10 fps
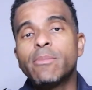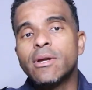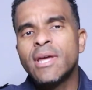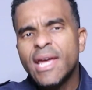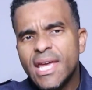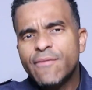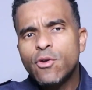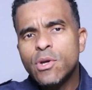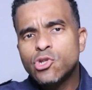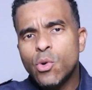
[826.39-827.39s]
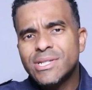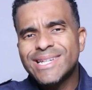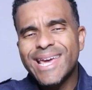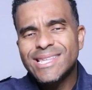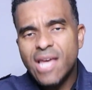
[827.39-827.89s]
But if you enjoyed
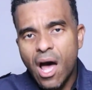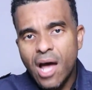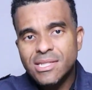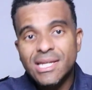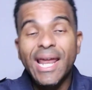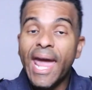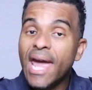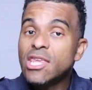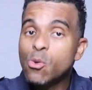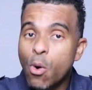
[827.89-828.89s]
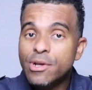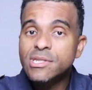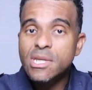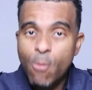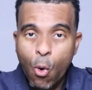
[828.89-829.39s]
today's content and you want to
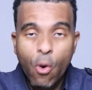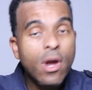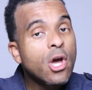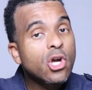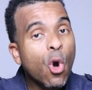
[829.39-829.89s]
see more,